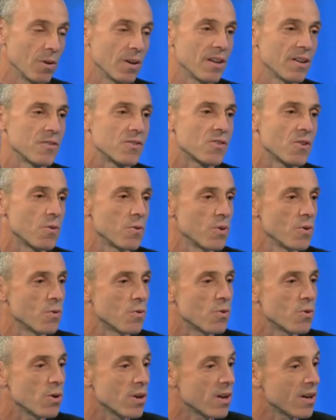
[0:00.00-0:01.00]
And so you
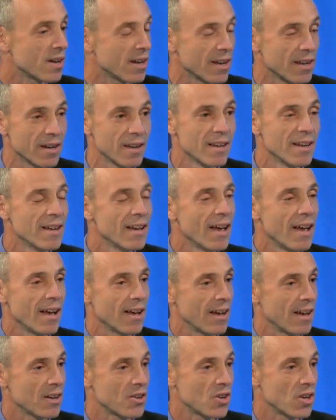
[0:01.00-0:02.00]
could get
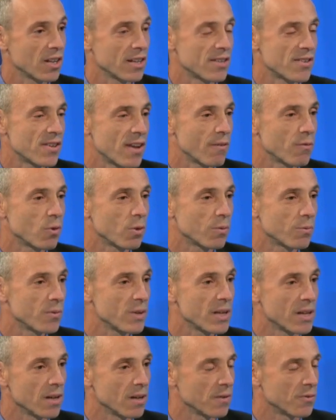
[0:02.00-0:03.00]
actually several
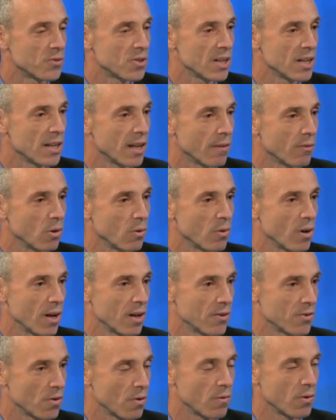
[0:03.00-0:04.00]
feet of sea level
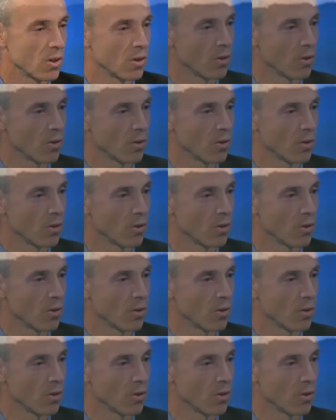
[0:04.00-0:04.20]
rise over